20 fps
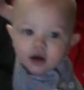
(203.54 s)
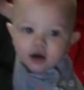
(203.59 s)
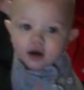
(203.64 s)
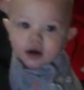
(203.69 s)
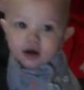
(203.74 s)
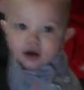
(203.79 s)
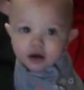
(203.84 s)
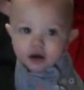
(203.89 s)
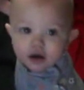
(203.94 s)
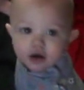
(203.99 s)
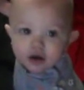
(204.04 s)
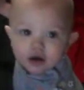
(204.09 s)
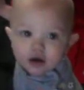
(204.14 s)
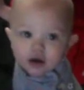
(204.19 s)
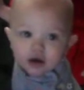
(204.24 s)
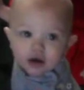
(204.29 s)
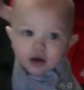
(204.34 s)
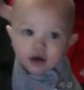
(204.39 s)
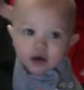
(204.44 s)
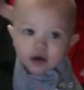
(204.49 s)

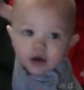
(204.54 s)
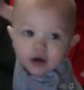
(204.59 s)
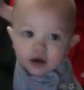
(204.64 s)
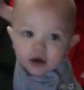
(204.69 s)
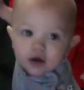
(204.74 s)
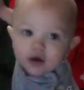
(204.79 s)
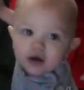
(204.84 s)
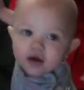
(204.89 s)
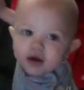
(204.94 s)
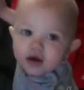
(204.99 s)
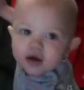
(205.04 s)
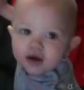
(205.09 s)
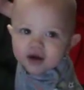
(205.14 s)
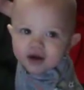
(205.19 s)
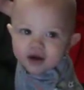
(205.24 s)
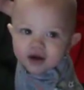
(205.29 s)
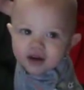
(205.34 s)
No one is speaking in this clip.